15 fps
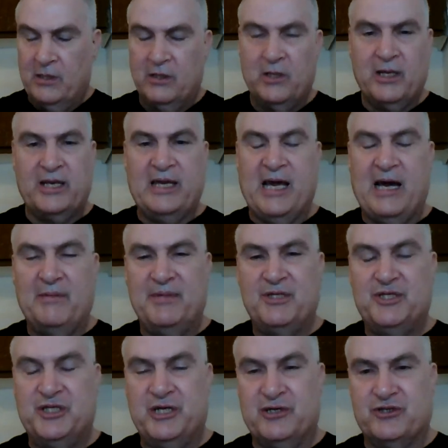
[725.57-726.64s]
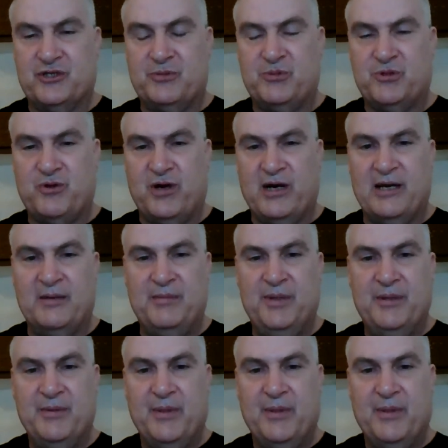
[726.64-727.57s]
like, comment, share, subscribe,